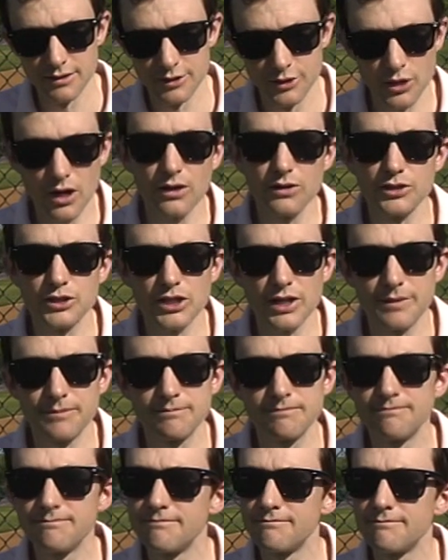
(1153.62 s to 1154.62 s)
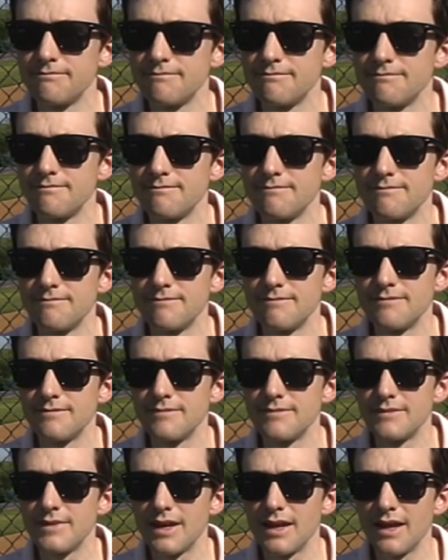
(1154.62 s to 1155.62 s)
jungle gym,
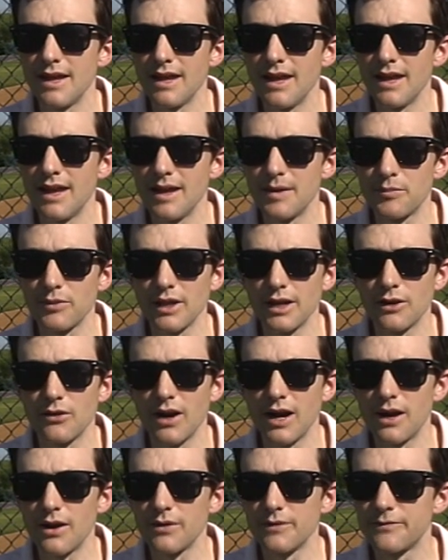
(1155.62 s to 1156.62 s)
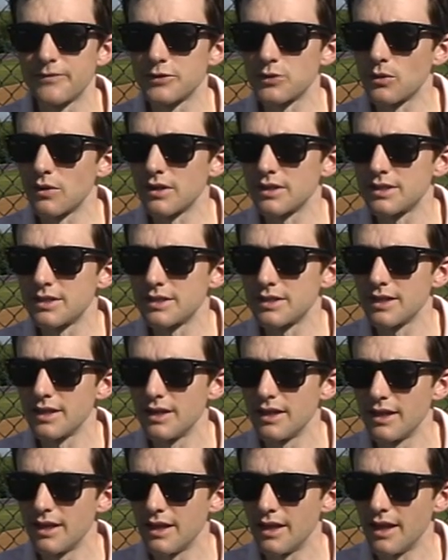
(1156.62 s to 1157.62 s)
a playground of sorts,
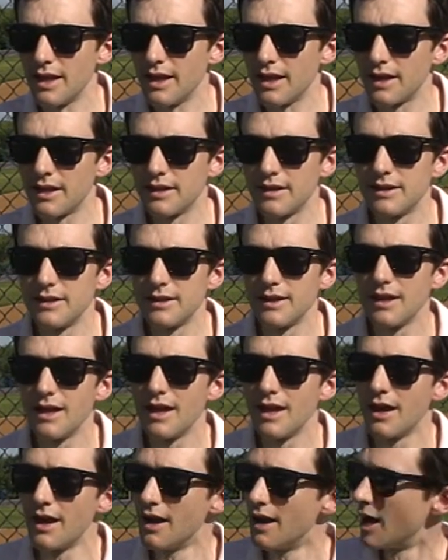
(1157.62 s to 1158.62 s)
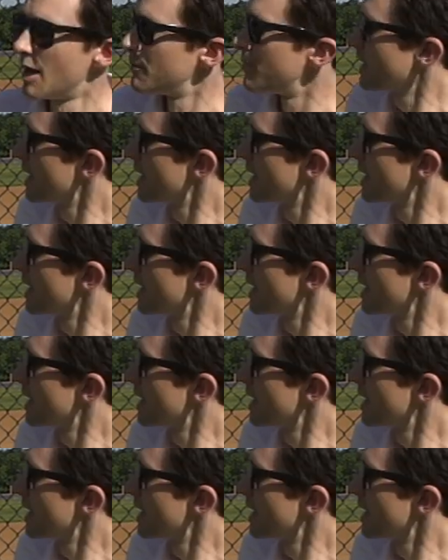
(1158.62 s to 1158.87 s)
and up